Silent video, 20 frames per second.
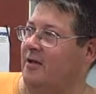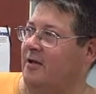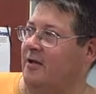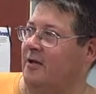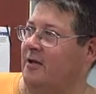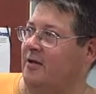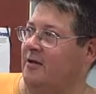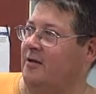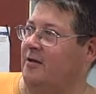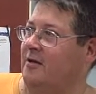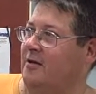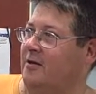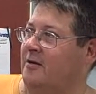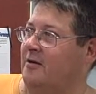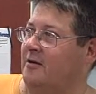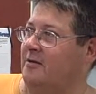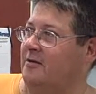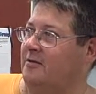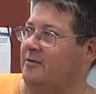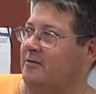and
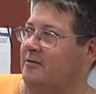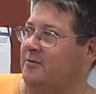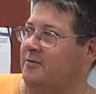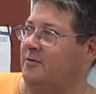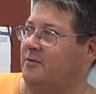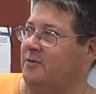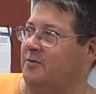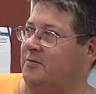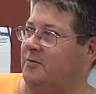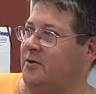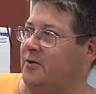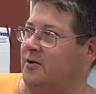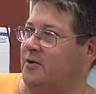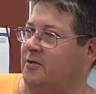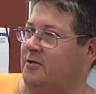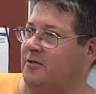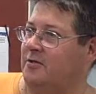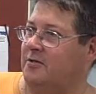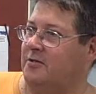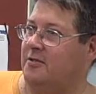uh, do some
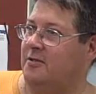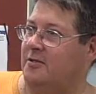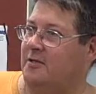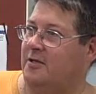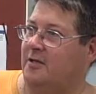curls.